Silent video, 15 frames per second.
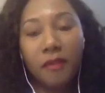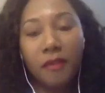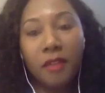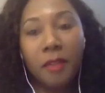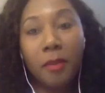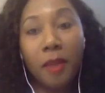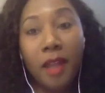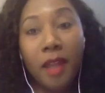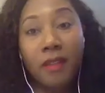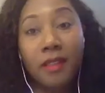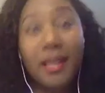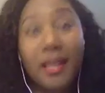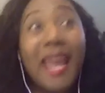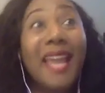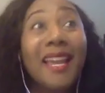practice
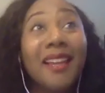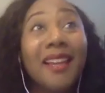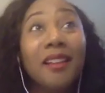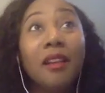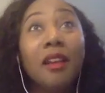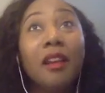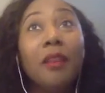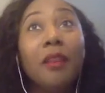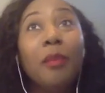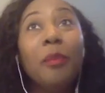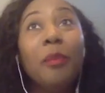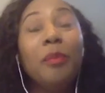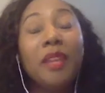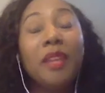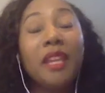and
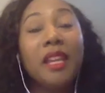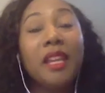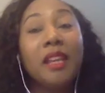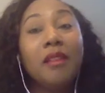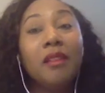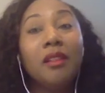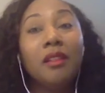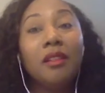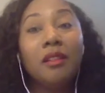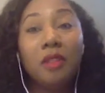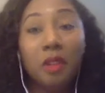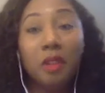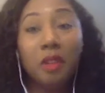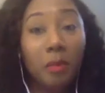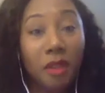be you
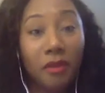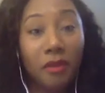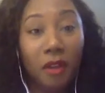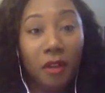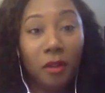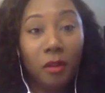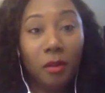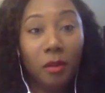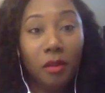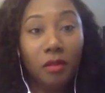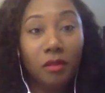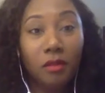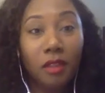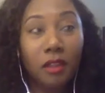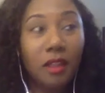can be vulnerable
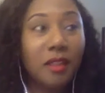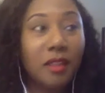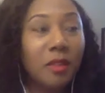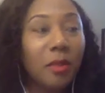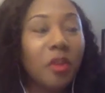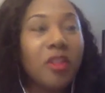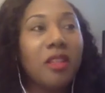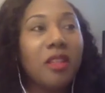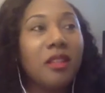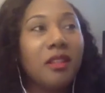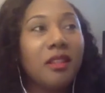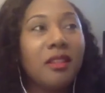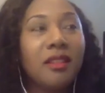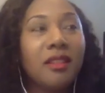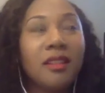unless the person
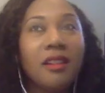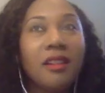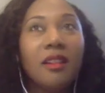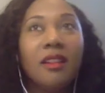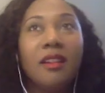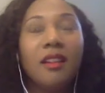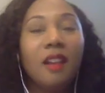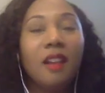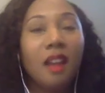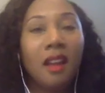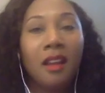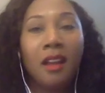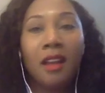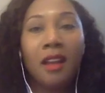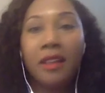is a,
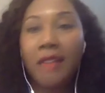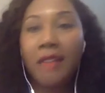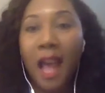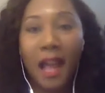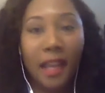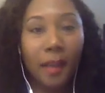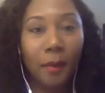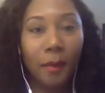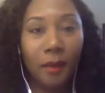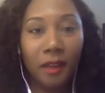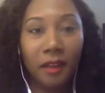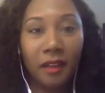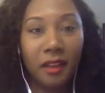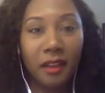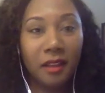a, tyrant
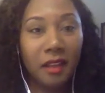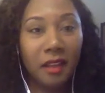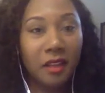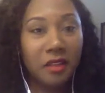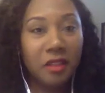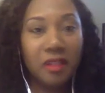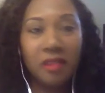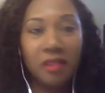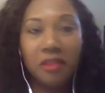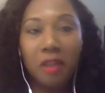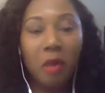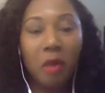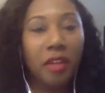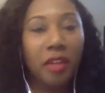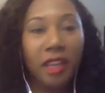and they just
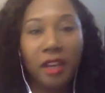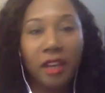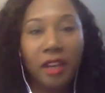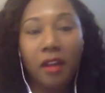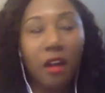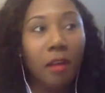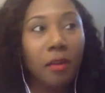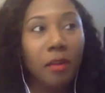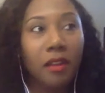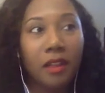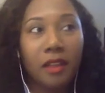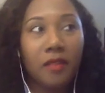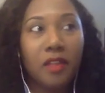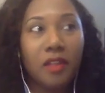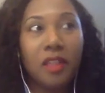don't care at all. But like
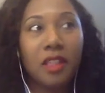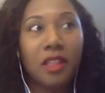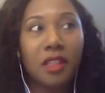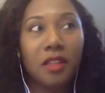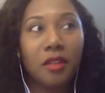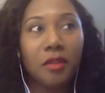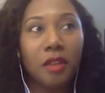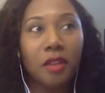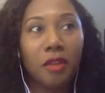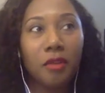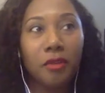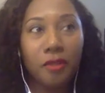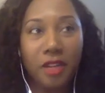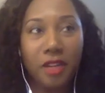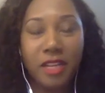if this is a, a
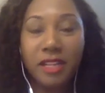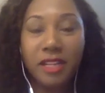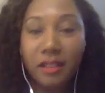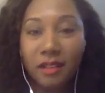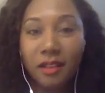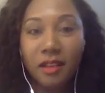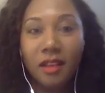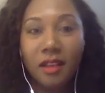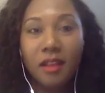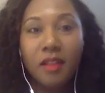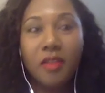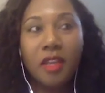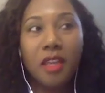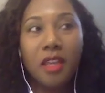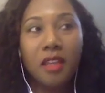friend,
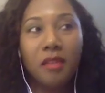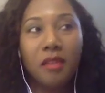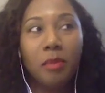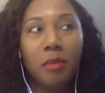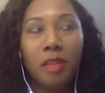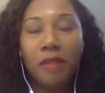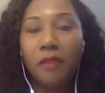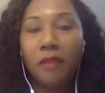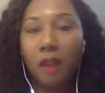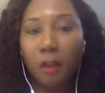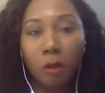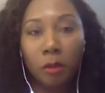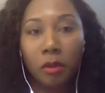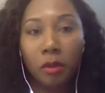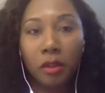then be
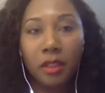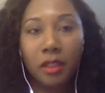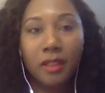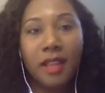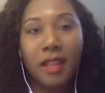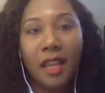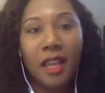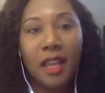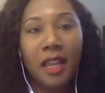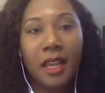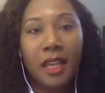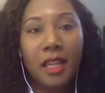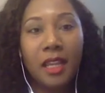vulnerable and say,